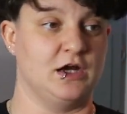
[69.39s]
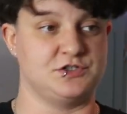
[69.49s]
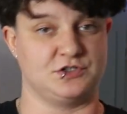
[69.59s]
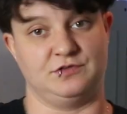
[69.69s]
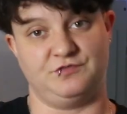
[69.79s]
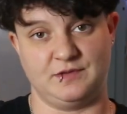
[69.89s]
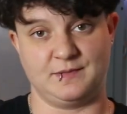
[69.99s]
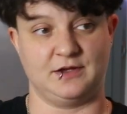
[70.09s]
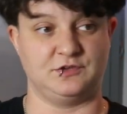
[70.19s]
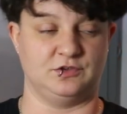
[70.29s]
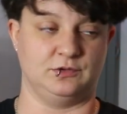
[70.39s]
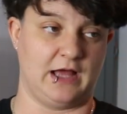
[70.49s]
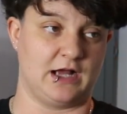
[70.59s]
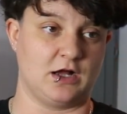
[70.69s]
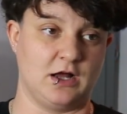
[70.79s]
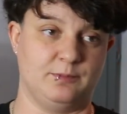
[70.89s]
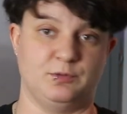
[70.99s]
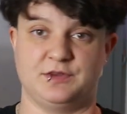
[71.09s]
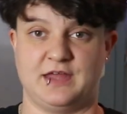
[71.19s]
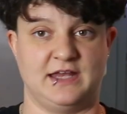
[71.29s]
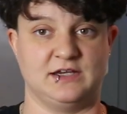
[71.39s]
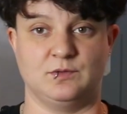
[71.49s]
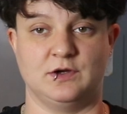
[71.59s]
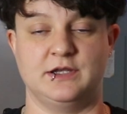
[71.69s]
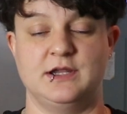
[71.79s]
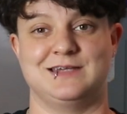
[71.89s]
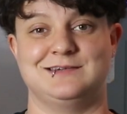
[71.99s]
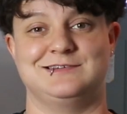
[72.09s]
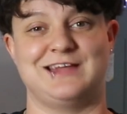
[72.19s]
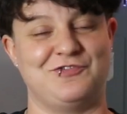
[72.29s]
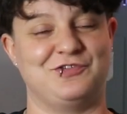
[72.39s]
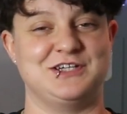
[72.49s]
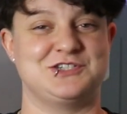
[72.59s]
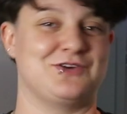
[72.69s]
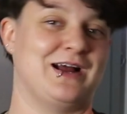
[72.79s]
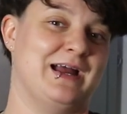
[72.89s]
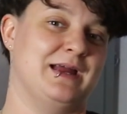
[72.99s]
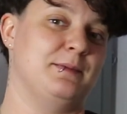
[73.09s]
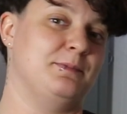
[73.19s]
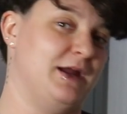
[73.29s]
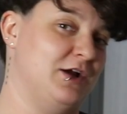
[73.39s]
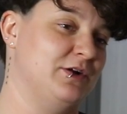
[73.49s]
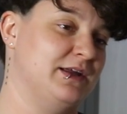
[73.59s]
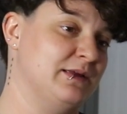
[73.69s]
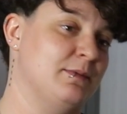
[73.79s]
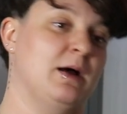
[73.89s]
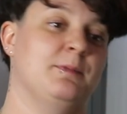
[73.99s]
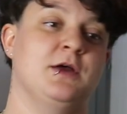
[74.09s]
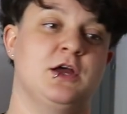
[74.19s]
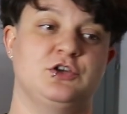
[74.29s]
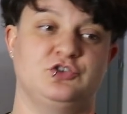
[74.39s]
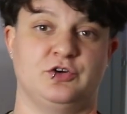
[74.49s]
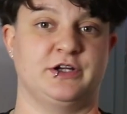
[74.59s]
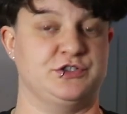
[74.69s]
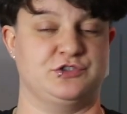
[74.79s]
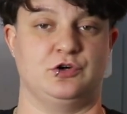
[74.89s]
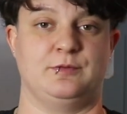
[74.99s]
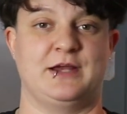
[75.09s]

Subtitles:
a certain female to lock up with anyone, then definitely try pairing them up during a storm.